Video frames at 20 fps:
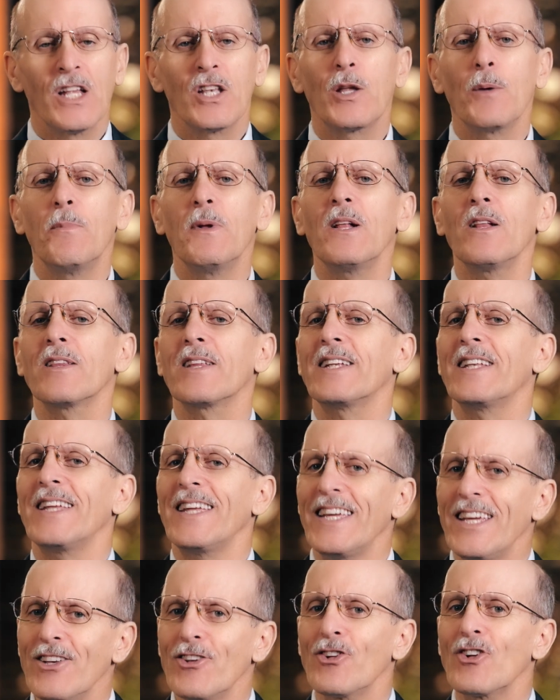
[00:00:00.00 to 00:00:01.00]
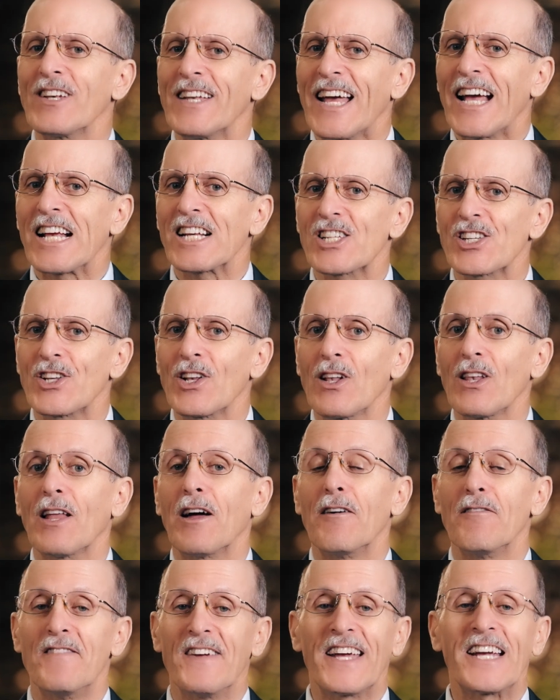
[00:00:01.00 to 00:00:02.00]
to build an
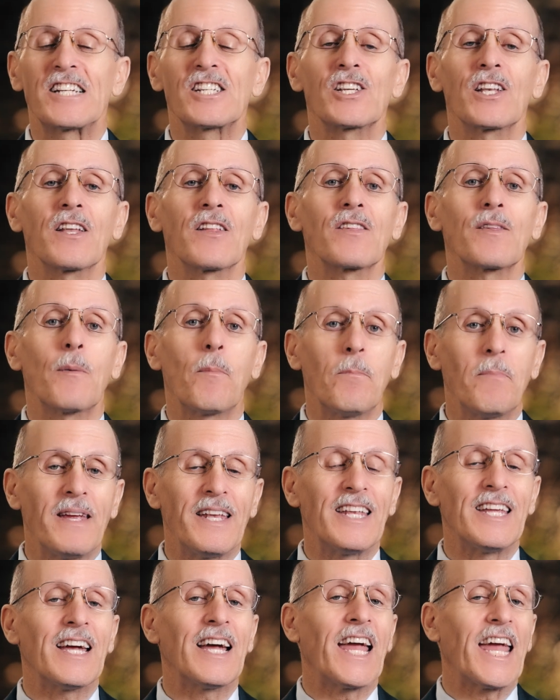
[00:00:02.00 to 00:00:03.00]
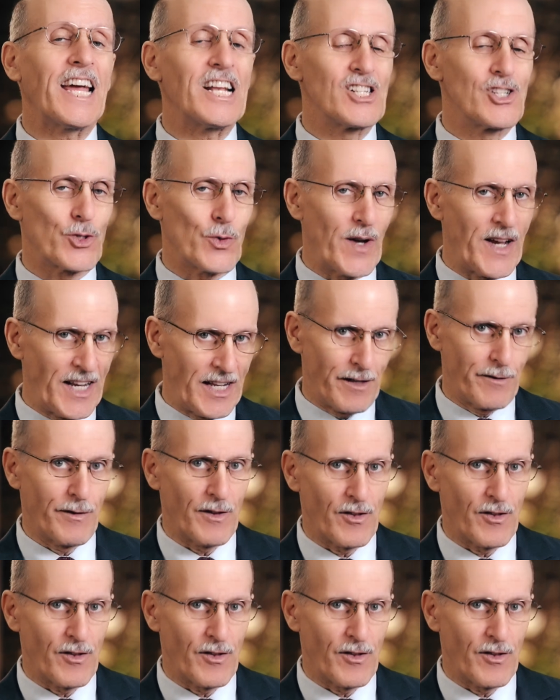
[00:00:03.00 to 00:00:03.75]
international evangelism media and training